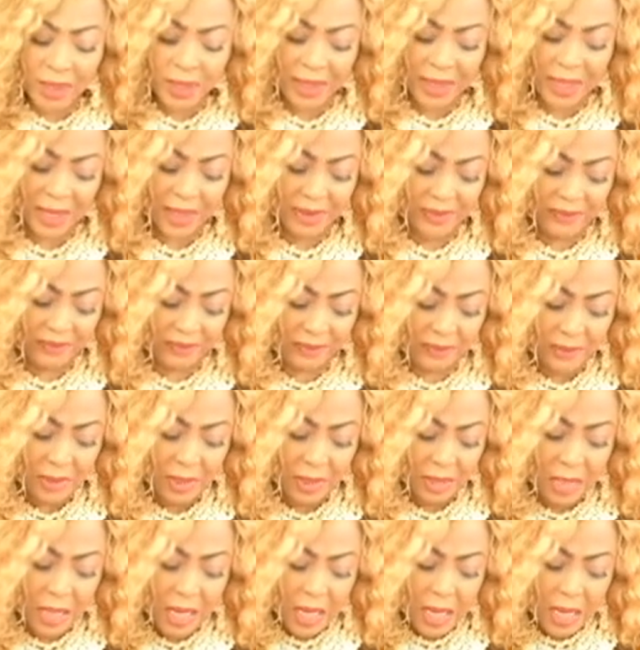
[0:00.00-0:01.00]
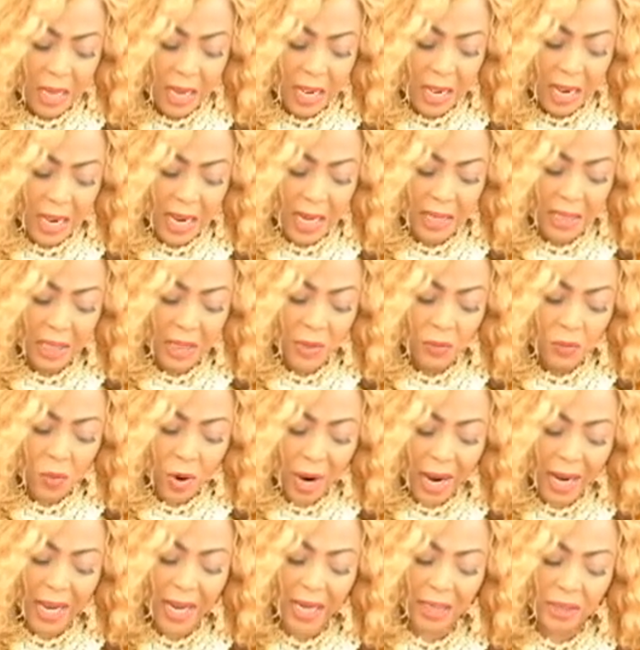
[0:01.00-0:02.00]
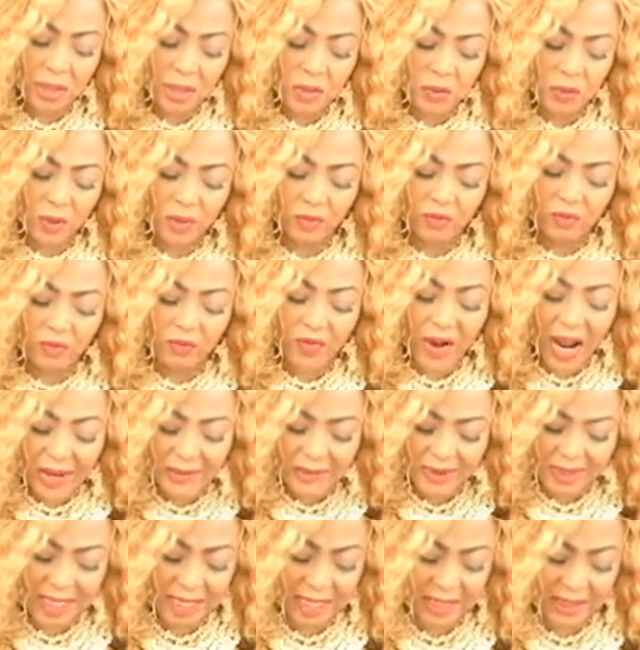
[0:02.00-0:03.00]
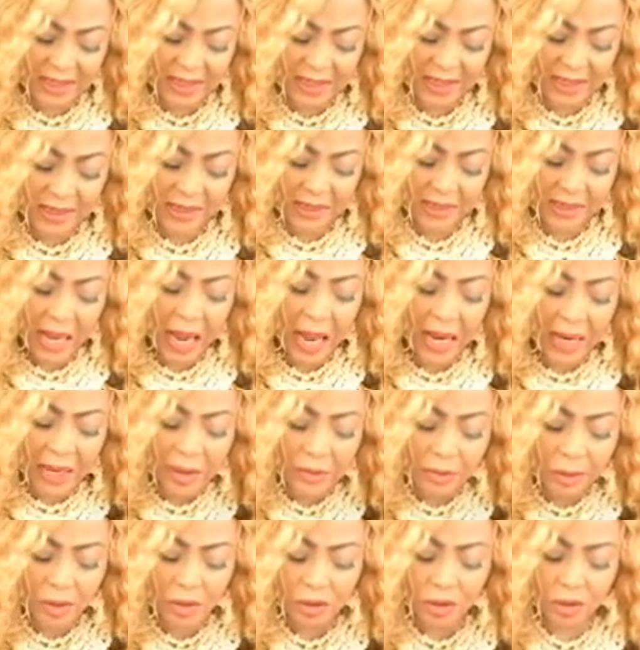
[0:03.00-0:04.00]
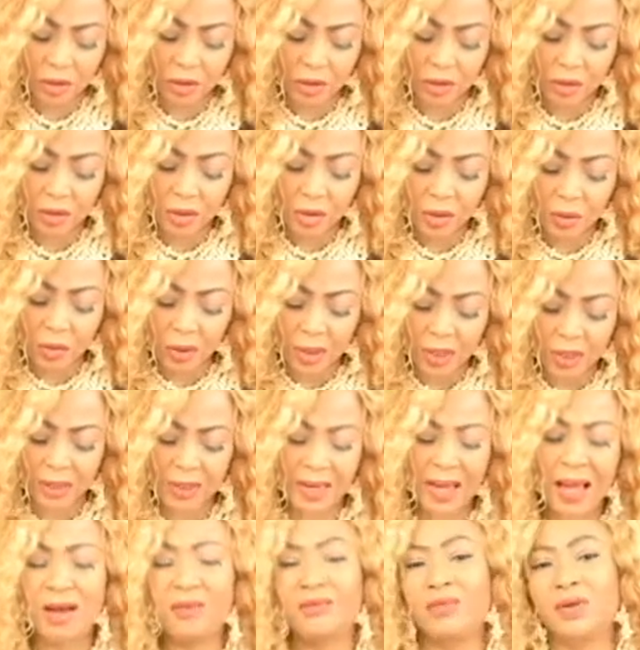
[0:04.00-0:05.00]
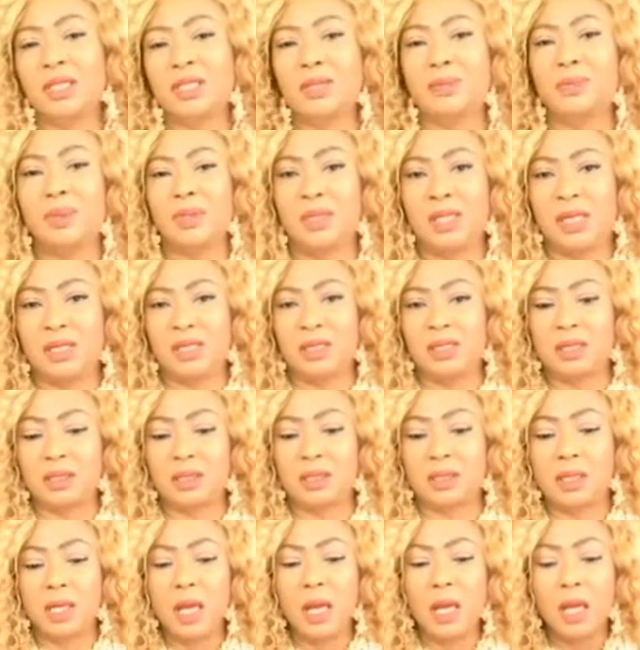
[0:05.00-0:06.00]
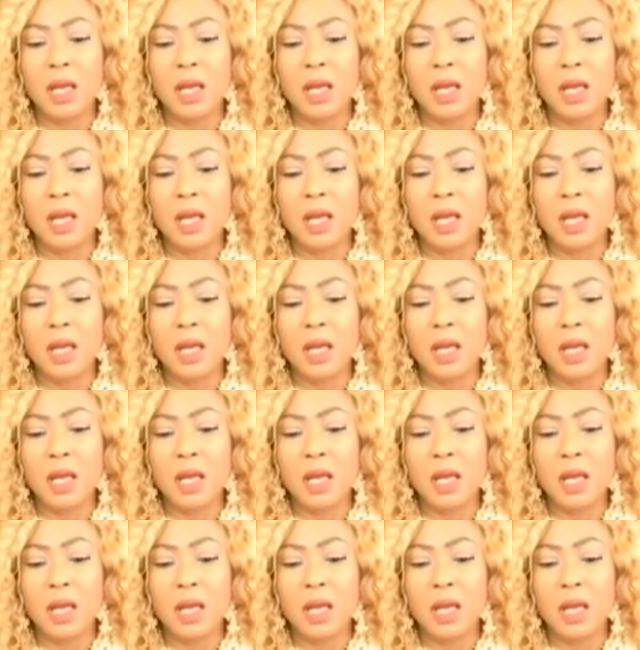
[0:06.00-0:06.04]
life. And He wired us with 5 senses and emotions so we can have experiences.